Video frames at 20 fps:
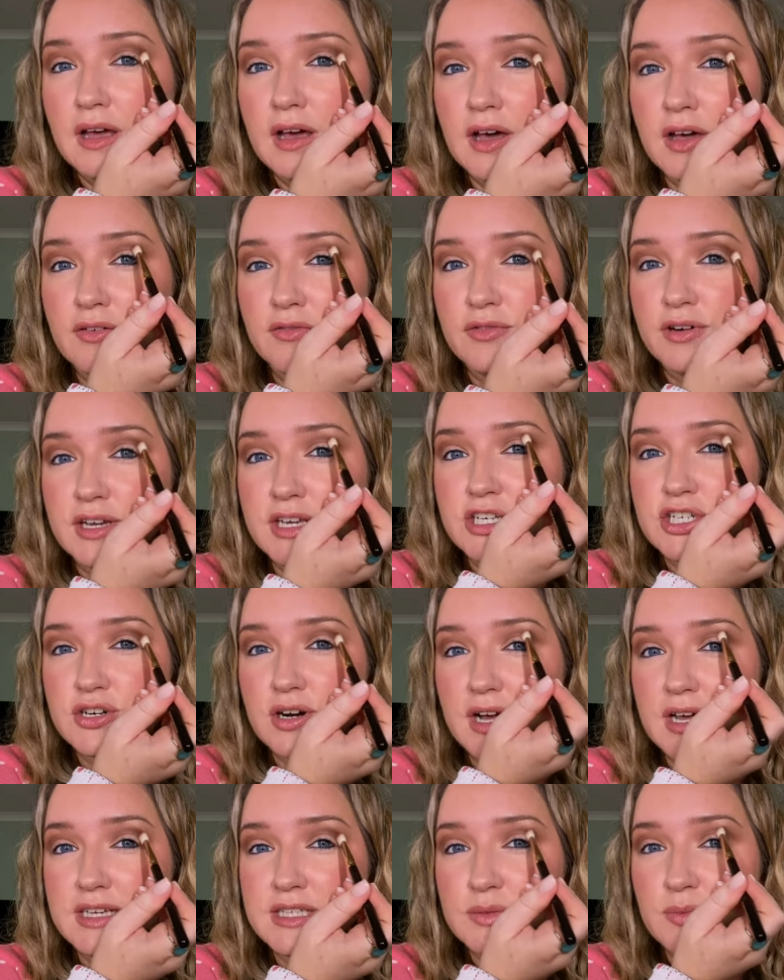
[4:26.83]
and
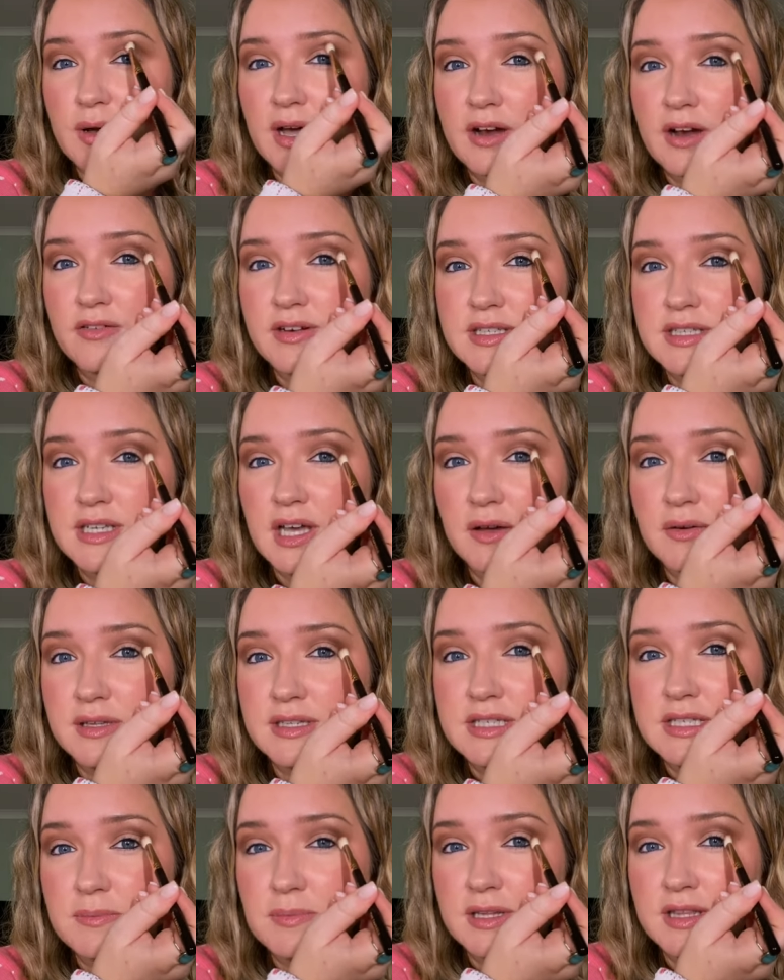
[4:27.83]
retrace where it's going
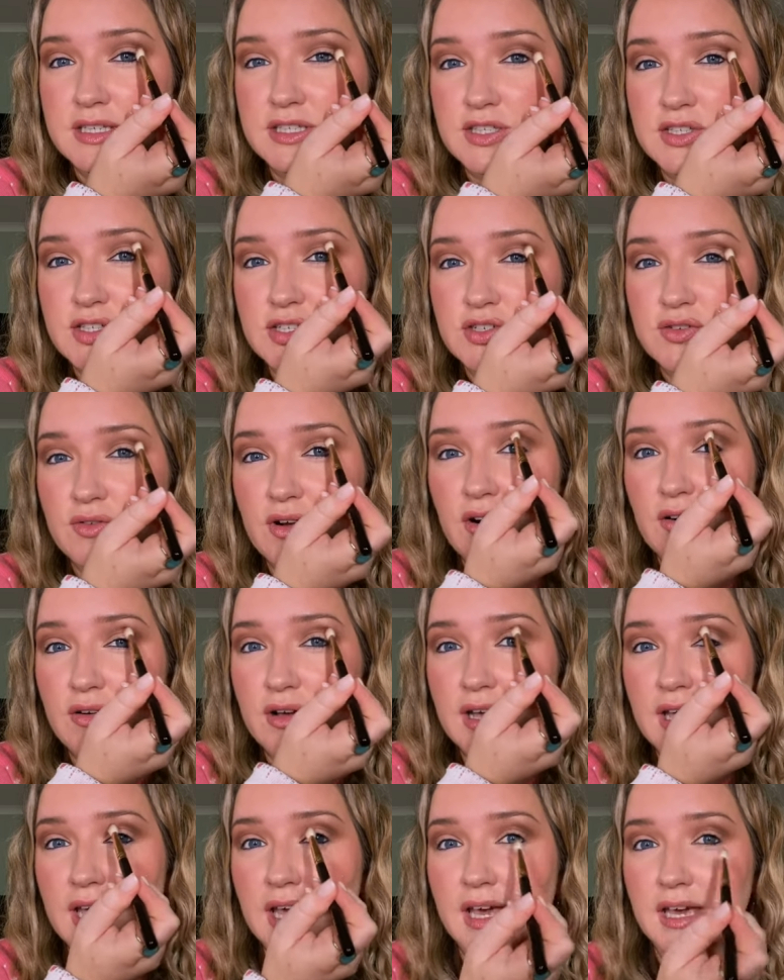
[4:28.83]
to be the
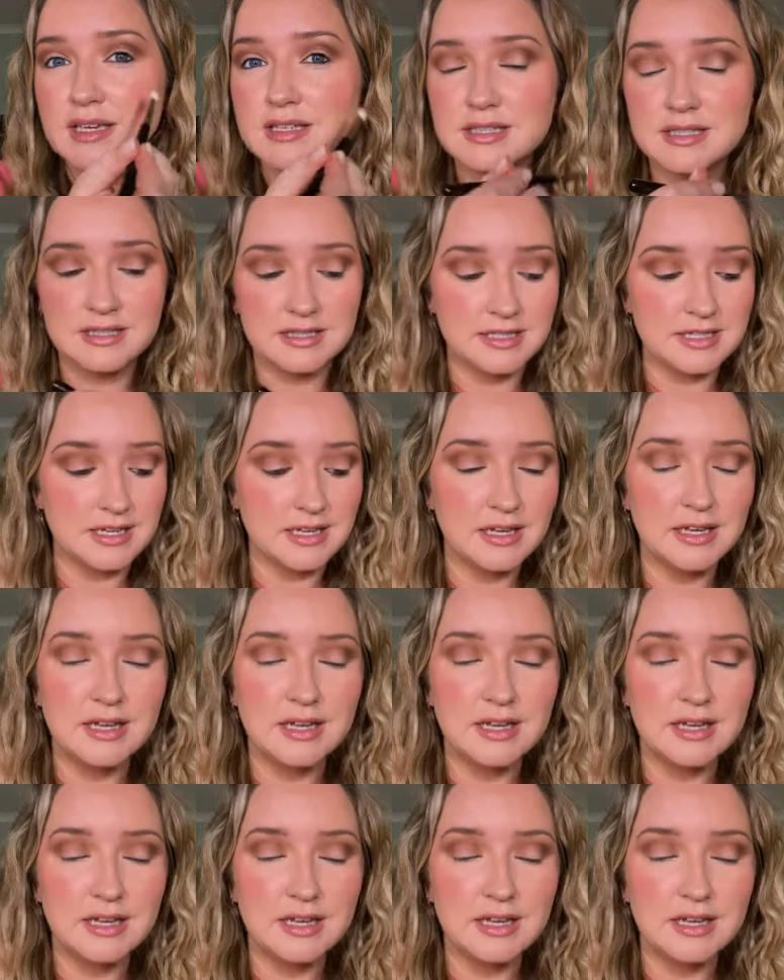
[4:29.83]
strongest,